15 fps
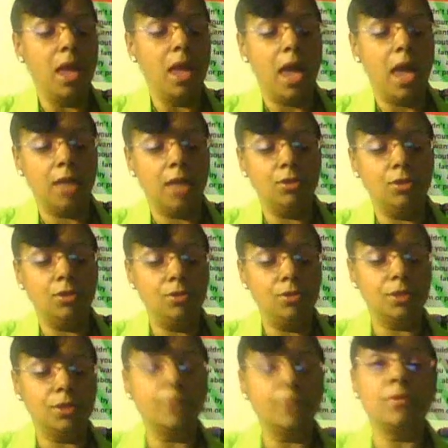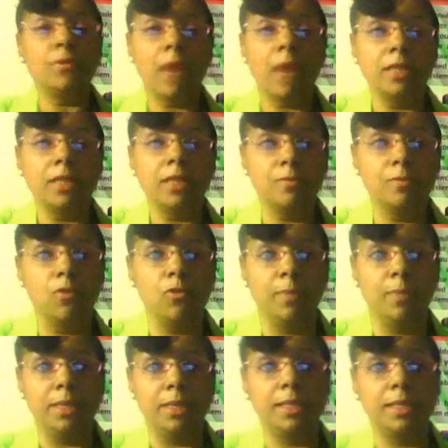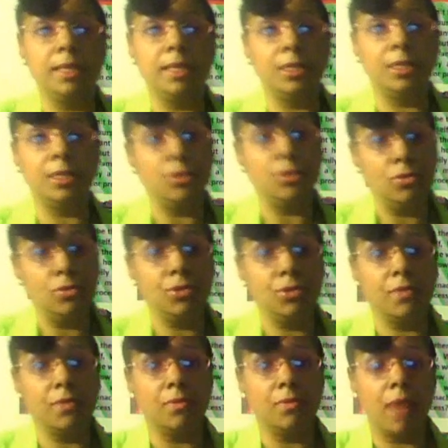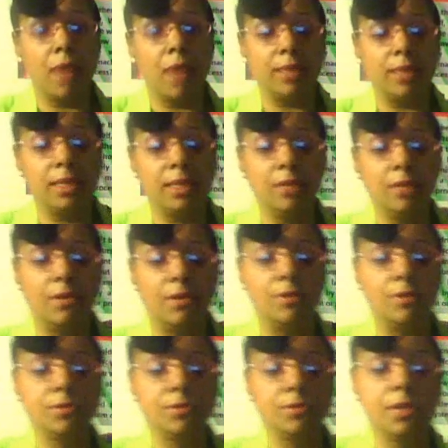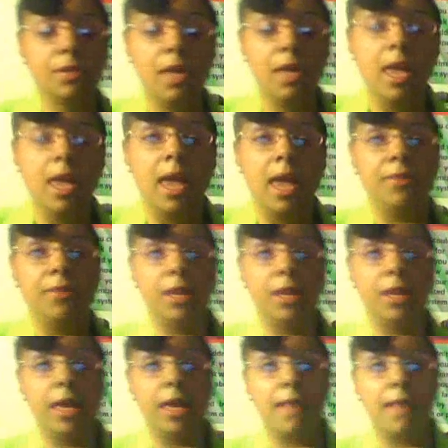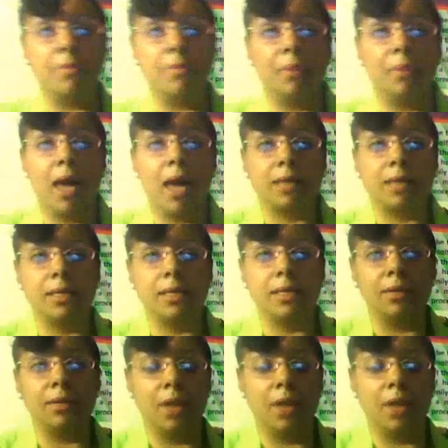A new civil rights movement sees new civil rights heroes. And then I have the blocks here that